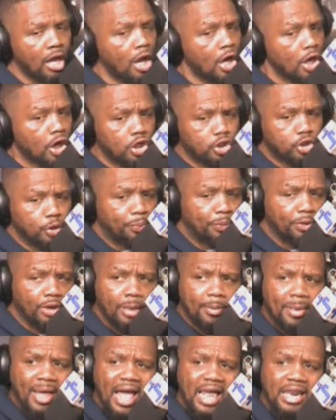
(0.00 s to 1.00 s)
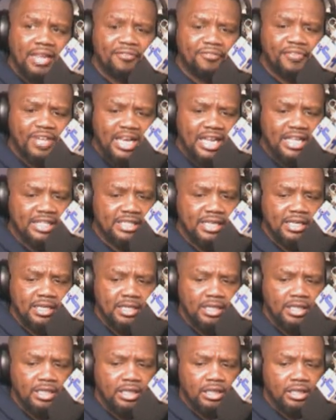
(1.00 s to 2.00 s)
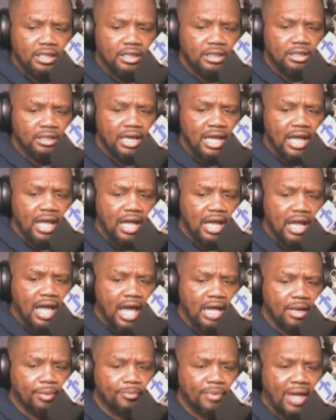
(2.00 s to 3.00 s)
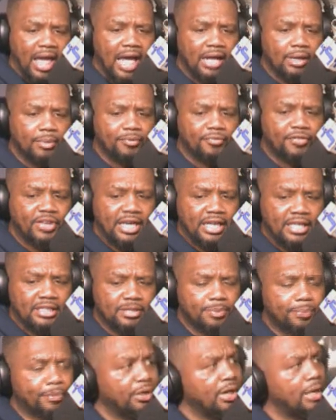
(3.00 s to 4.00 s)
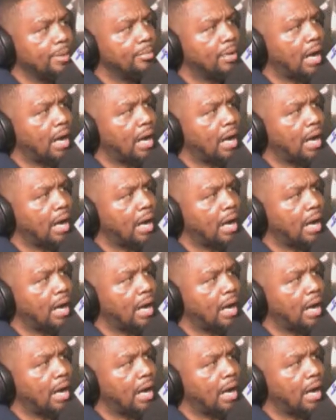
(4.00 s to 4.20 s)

Could you pull up Adam Bennett? Adam Bennett. Pull him.